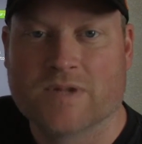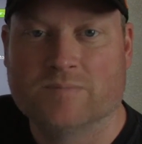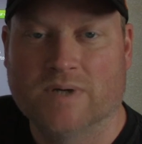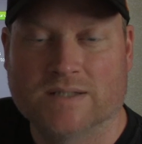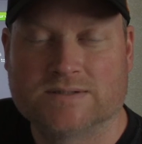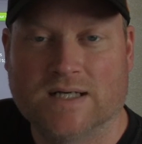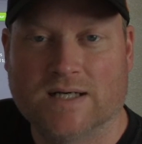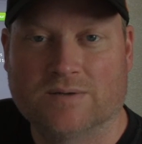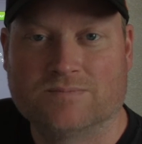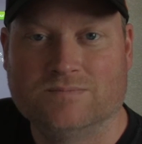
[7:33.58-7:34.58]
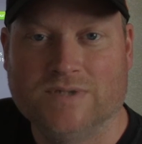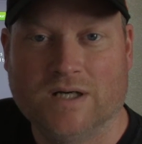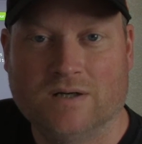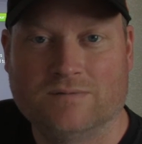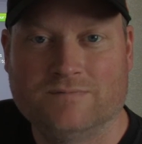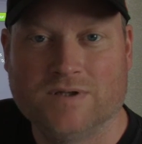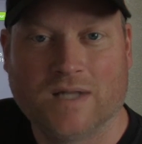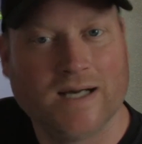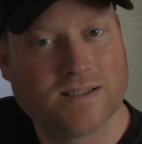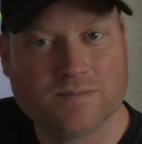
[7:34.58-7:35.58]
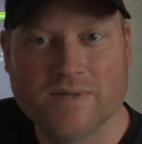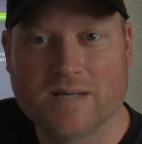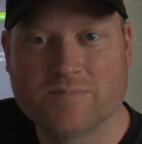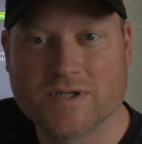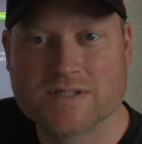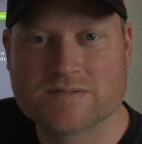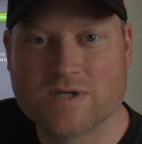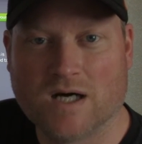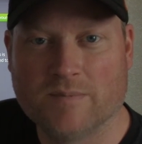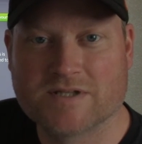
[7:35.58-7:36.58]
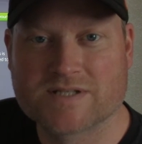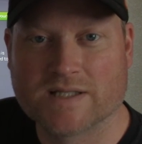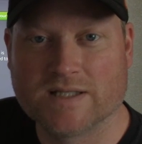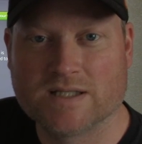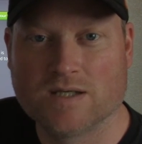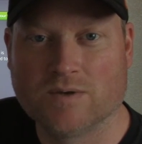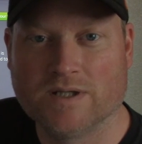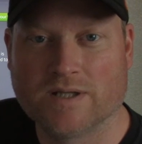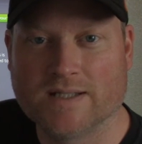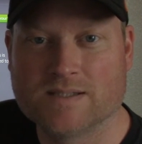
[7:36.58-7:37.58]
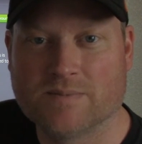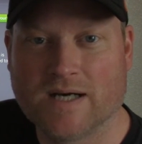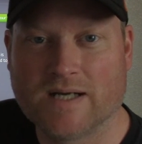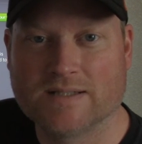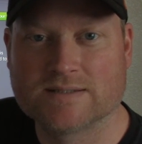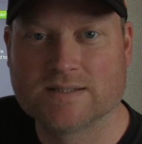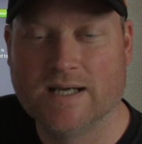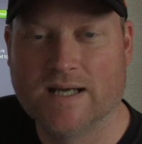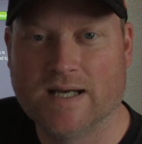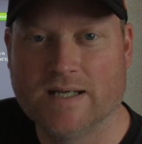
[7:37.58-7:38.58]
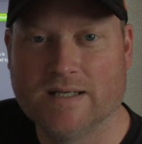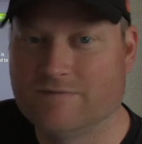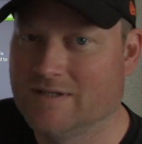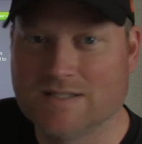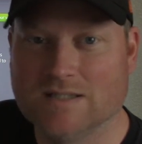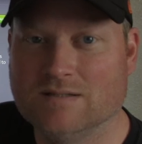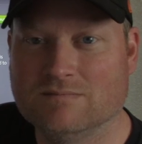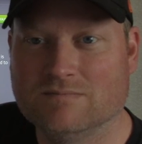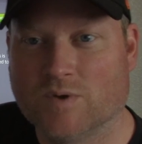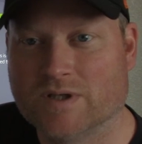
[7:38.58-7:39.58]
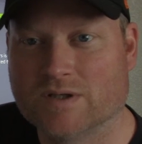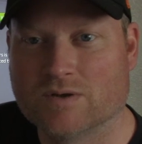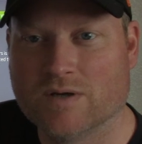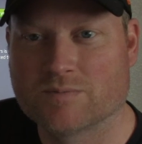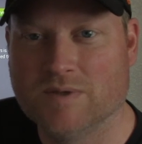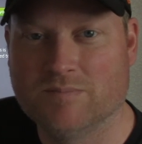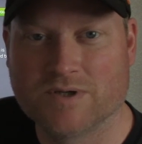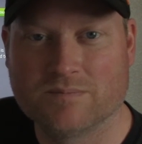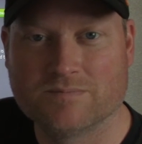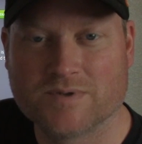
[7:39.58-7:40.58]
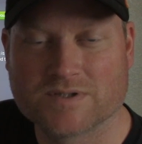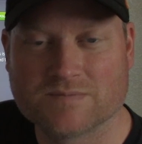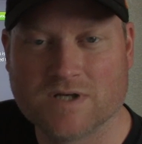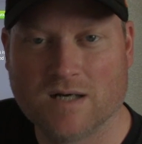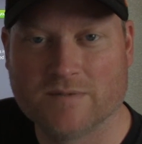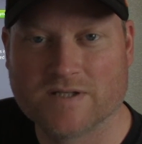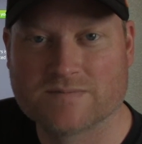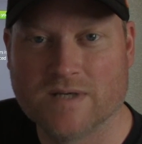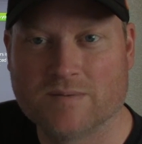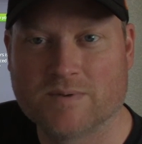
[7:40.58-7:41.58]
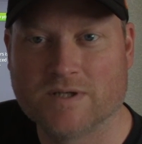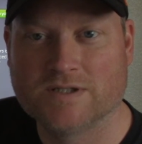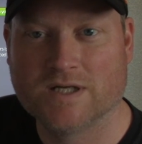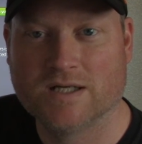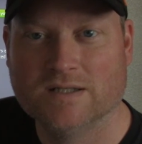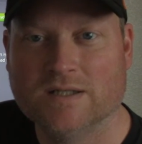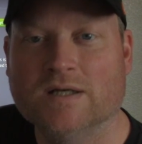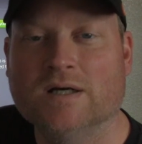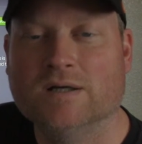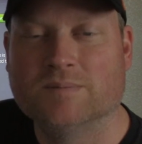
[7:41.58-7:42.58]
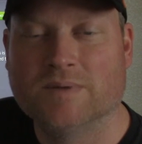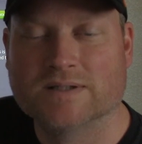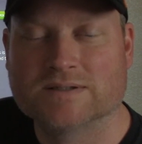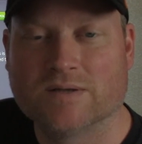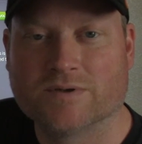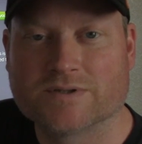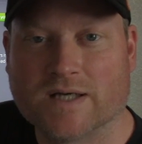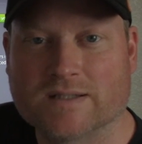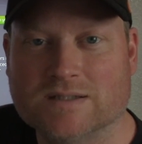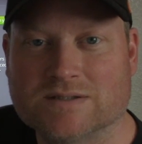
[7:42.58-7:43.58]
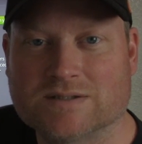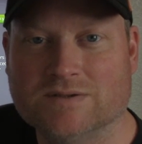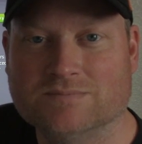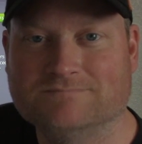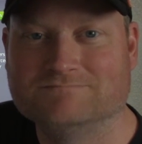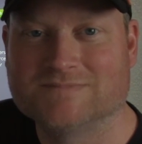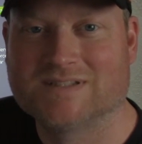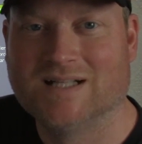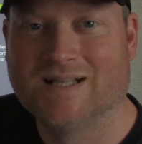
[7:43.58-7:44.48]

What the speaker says: but you know, if you liked it, man, put in some comments. I'd like to hear what you liked about it, and if you didn't, what you agree with me, put some comments, man. I'd appreciate it. But we'll talk to you soon. See you